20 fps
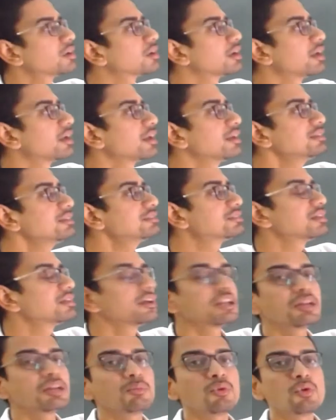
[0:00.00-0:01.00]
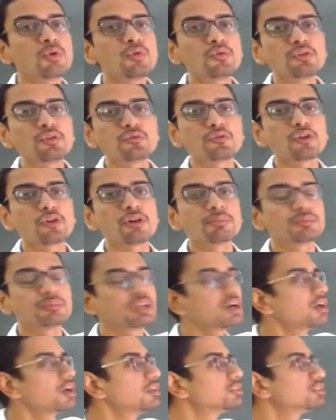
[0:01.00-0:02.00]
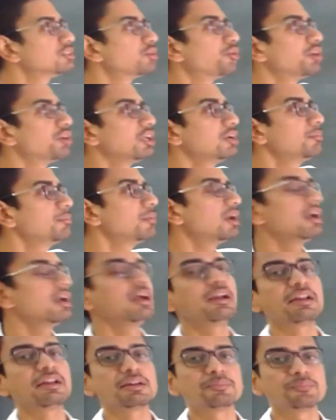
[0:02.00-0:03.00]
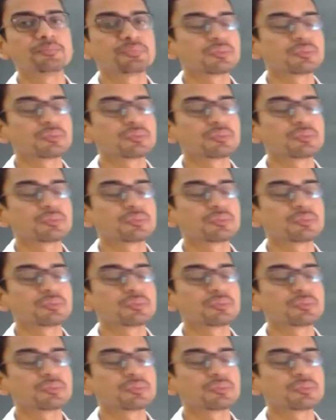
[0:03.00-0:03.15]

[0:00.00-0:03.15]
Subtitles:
is removed from the sodium atom.